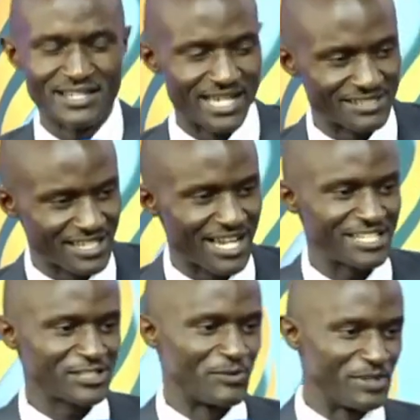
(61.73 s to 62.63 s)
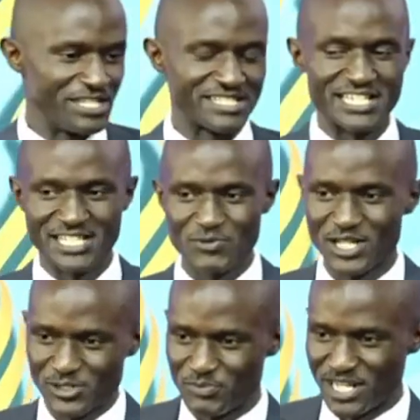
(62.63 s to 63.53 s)
As the custom is, I just
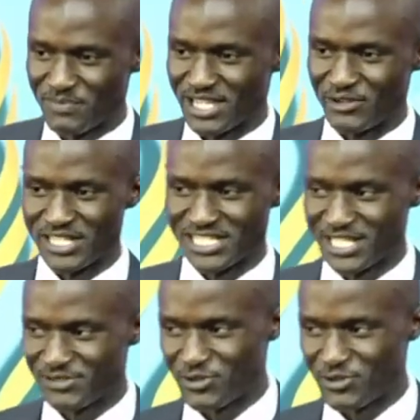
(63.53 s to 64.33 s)
want to bring my greetings